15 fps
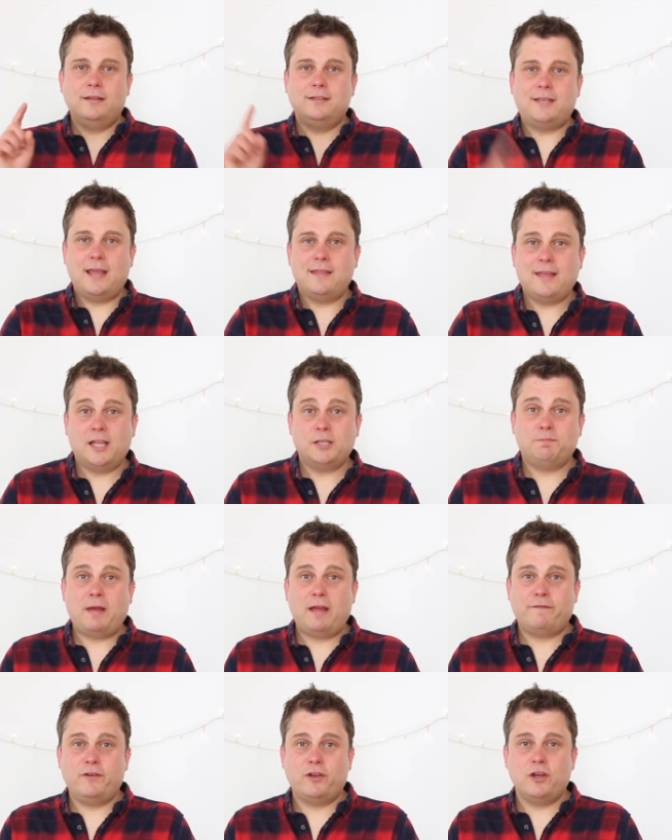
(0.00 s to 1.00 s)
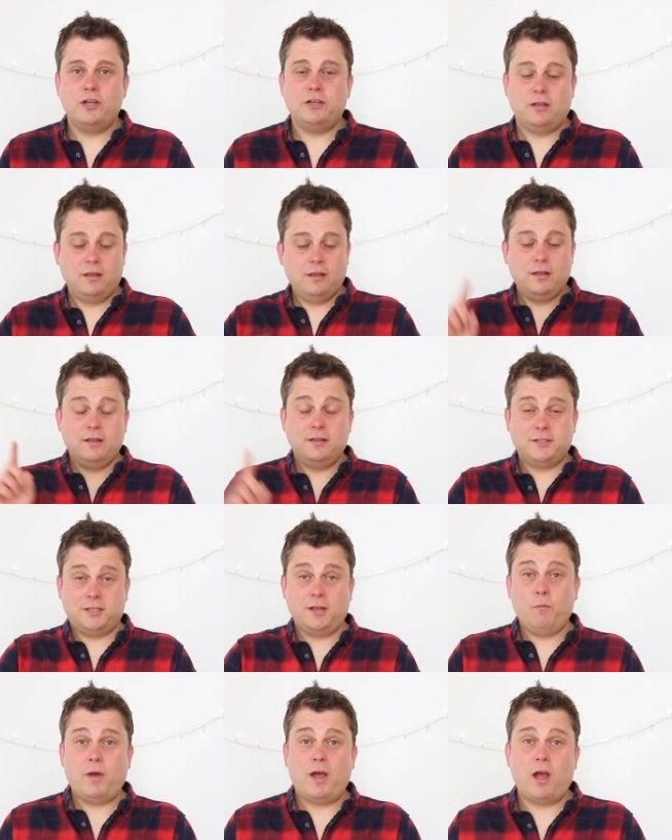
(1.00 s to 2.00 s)
Take That Back for Good,
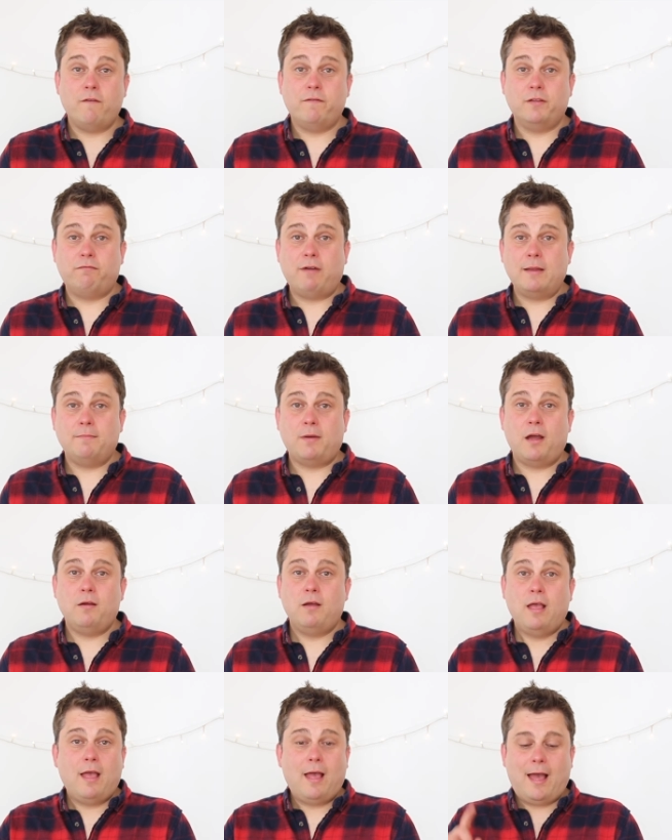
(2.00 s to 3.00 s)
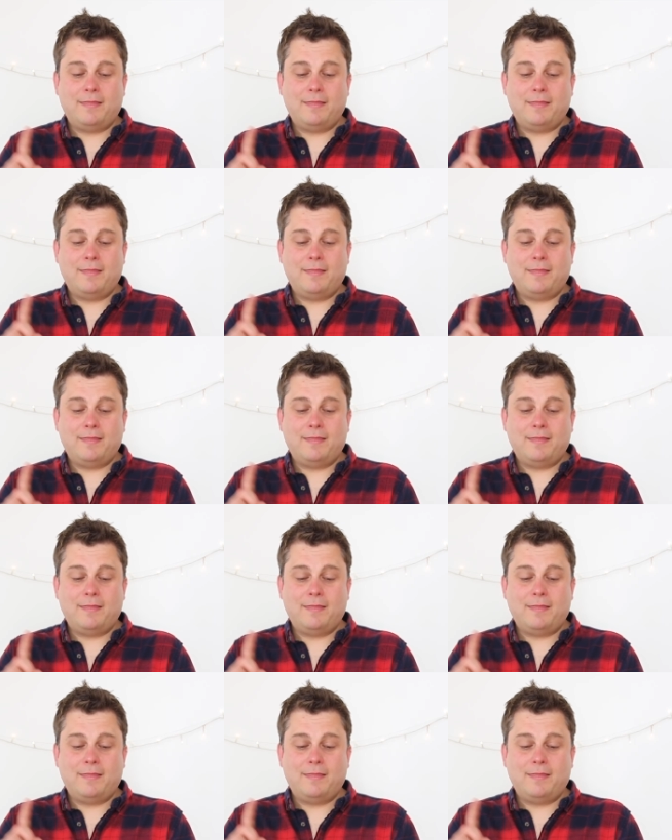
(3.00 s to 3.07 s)
Somewhere Over the Rainbow,